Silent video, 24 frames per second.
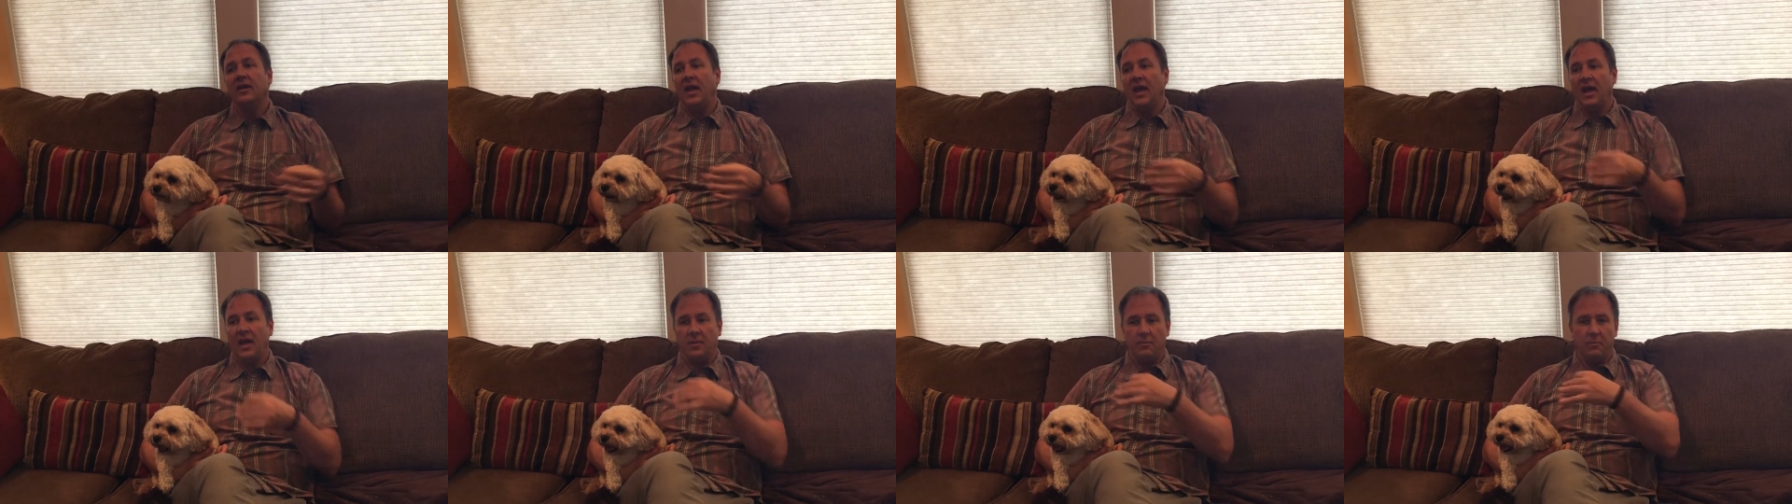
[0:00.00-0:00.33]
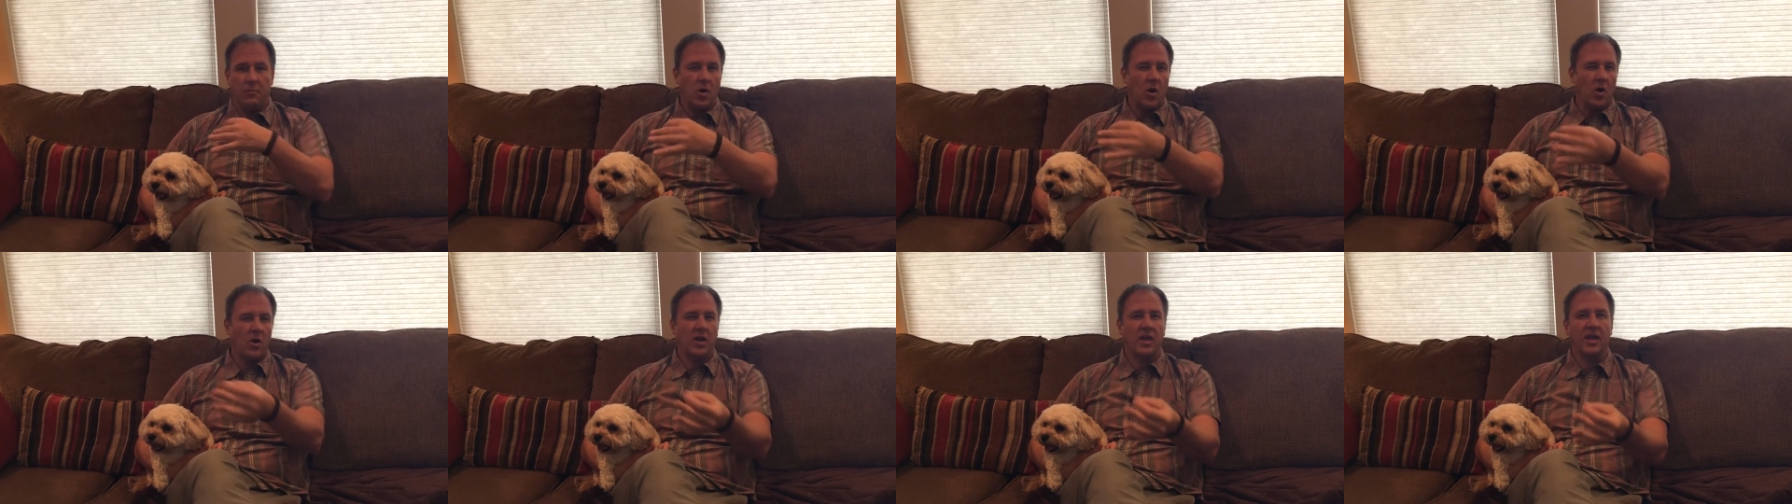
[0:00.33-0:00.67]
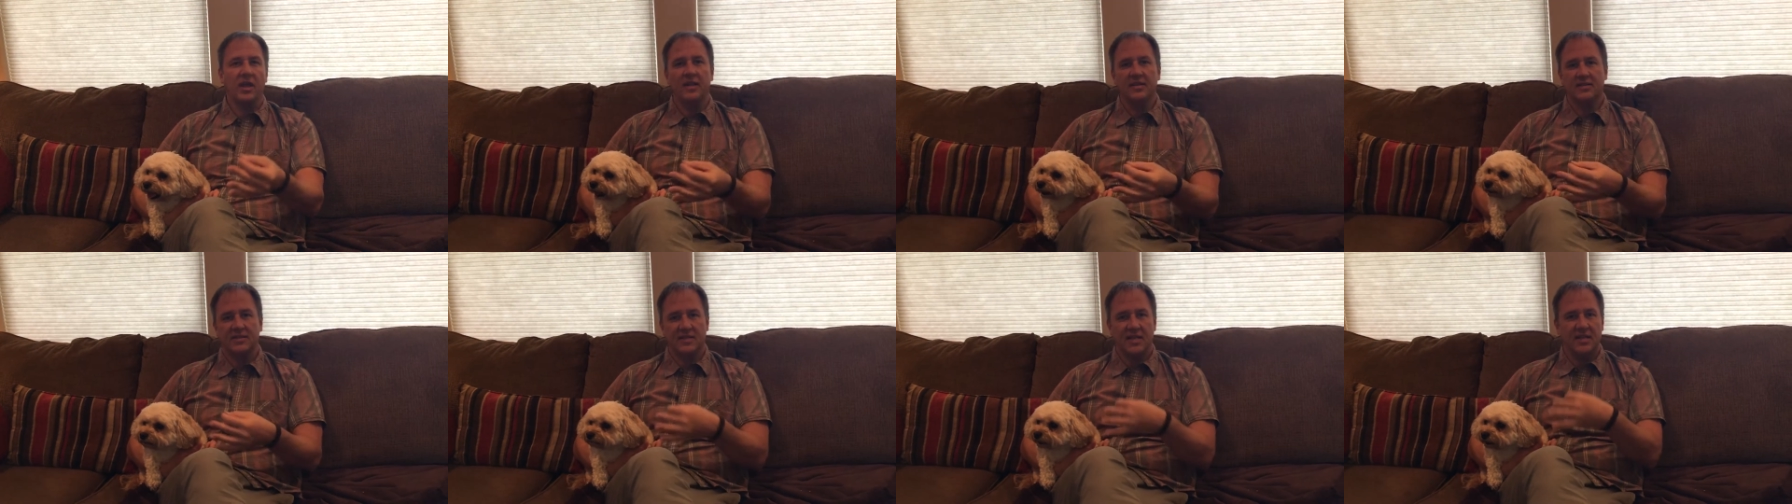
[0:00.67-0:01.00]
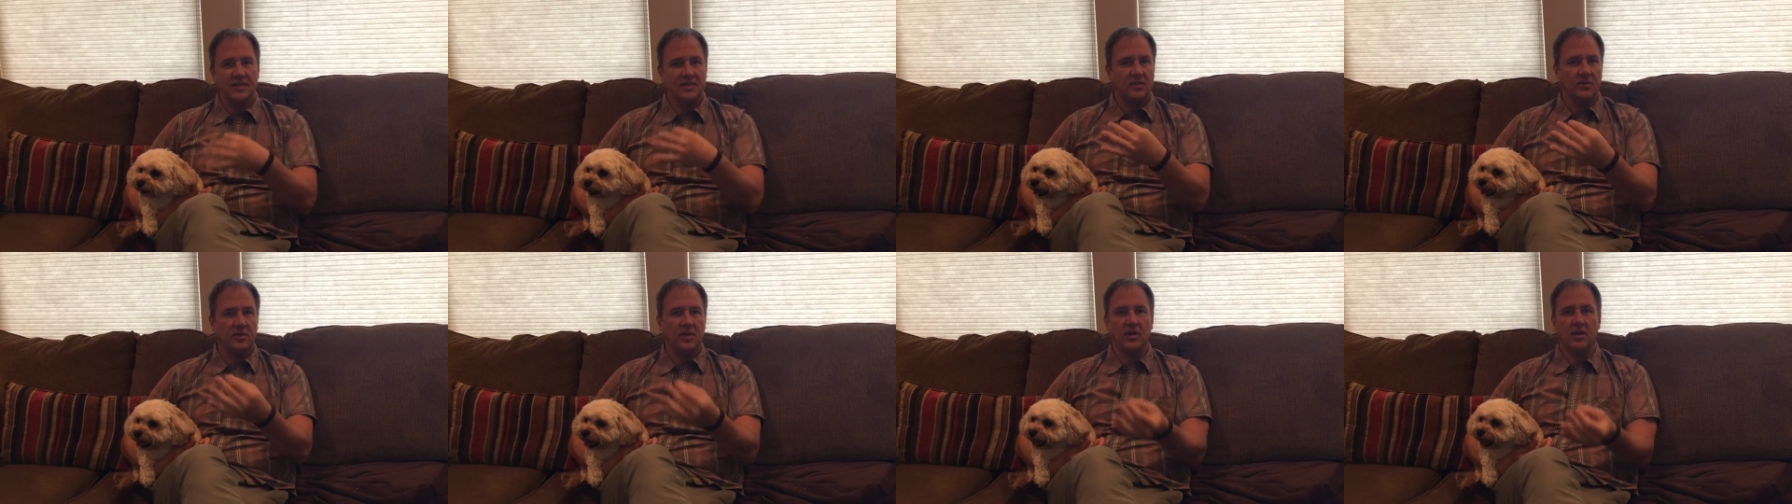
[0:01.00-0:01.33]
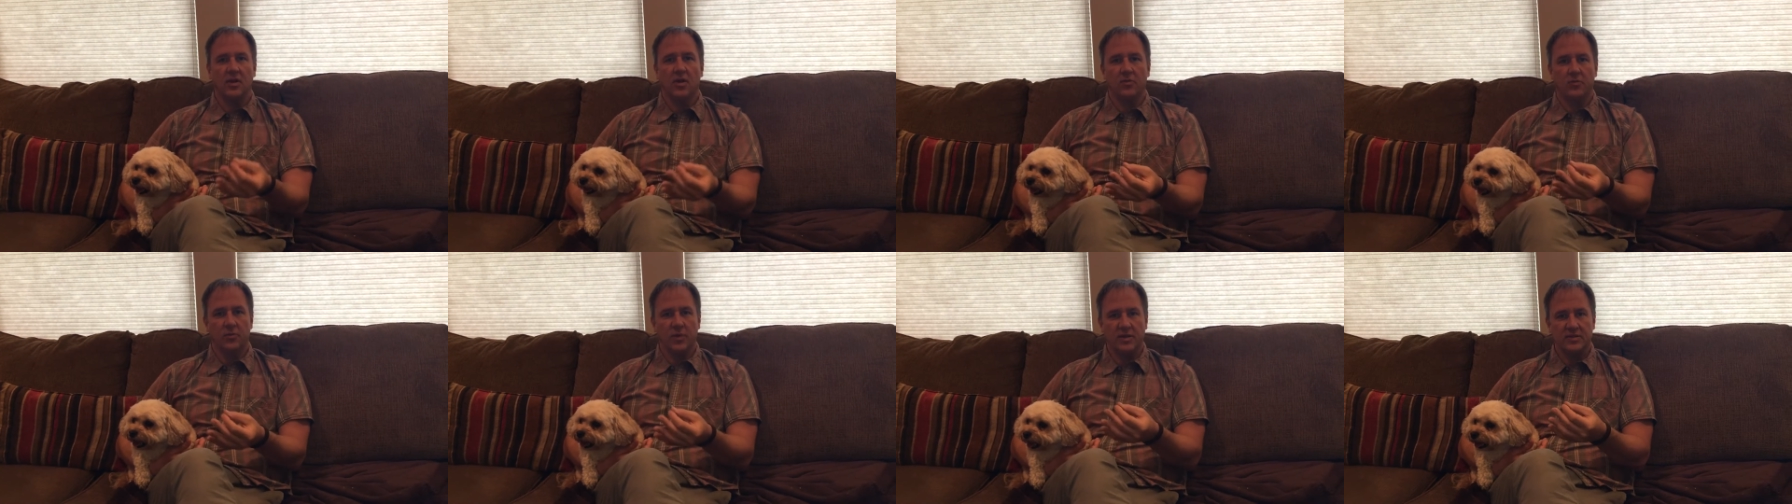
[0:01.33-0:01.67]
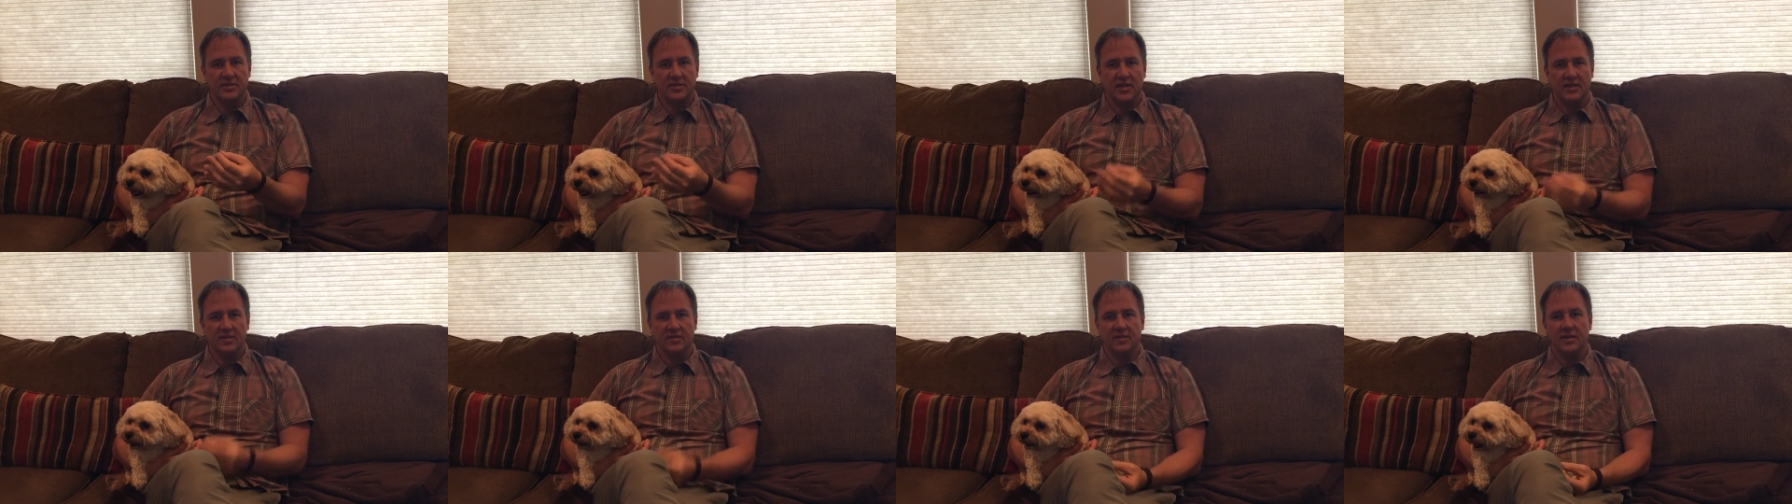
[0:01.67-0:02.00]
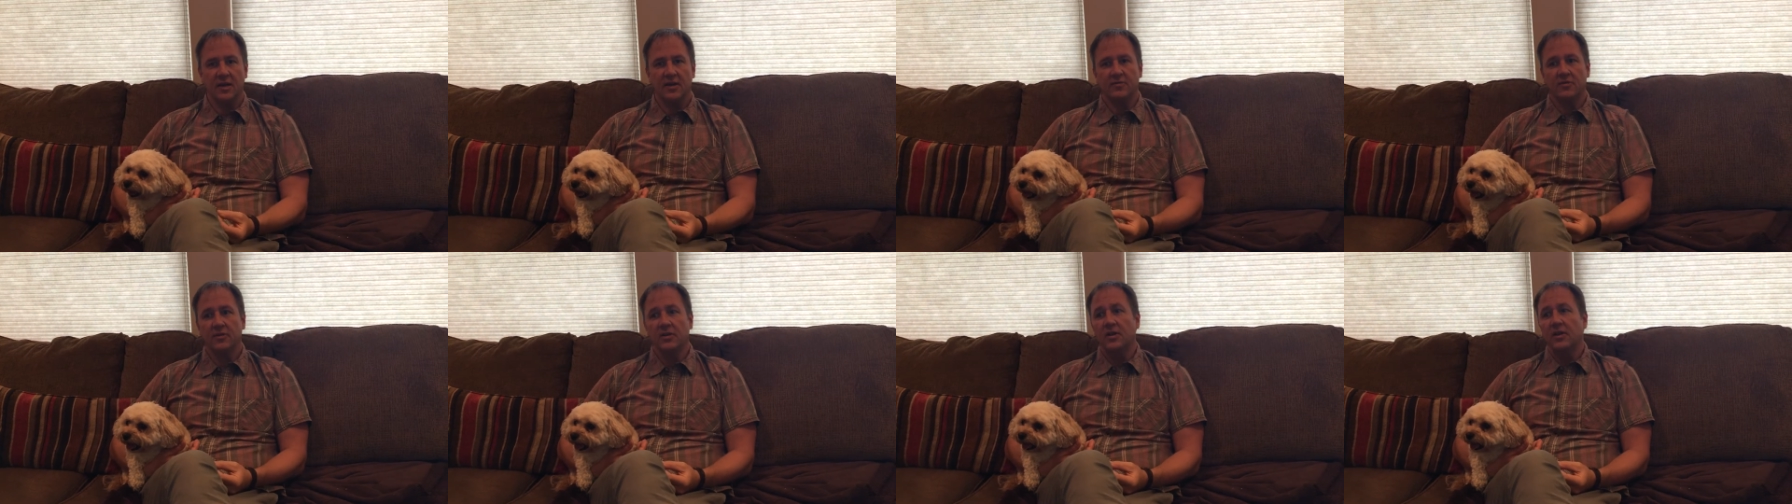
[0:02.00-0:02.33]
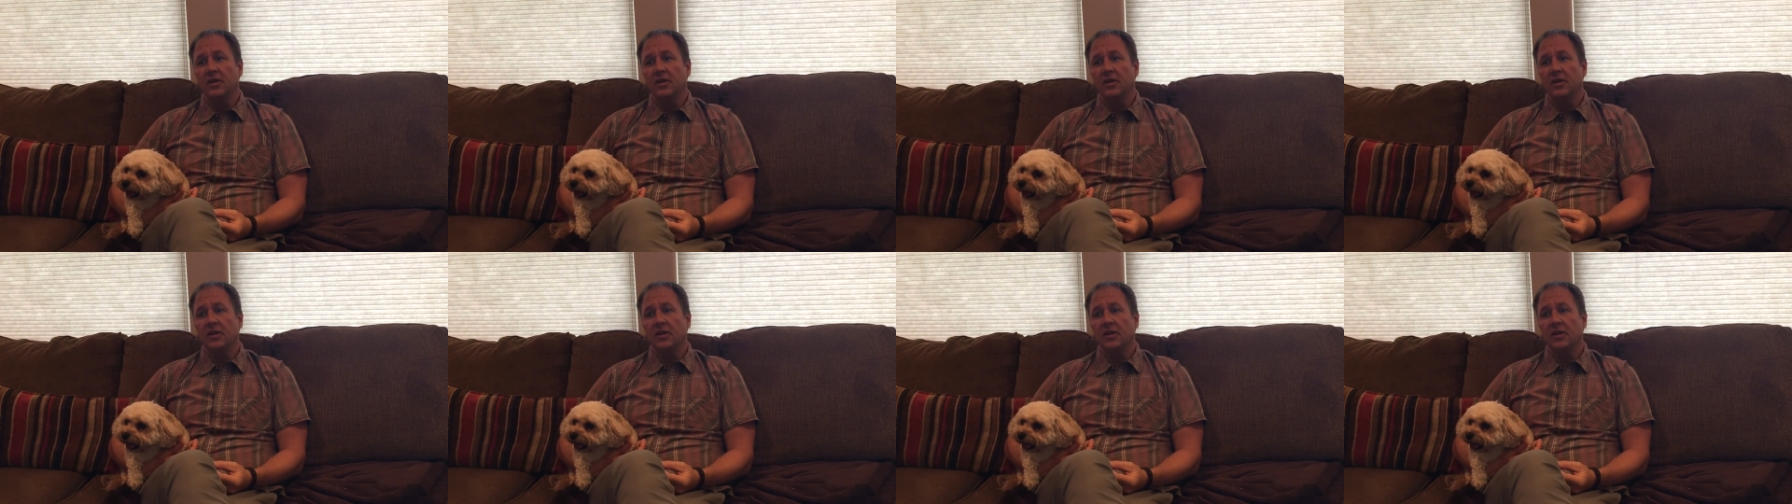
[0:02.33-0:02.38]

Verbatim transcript: and barking incessantly and all the rest of that stuff.